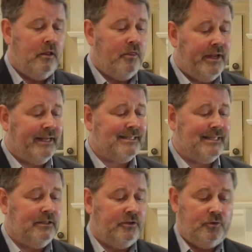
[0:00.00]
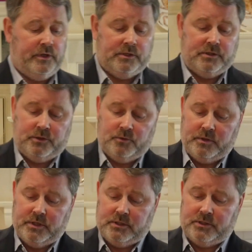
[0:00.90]
The next thing that you need to do
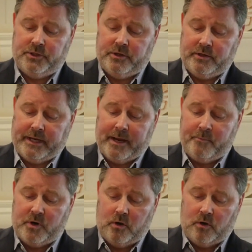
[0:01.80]
is to turn the camera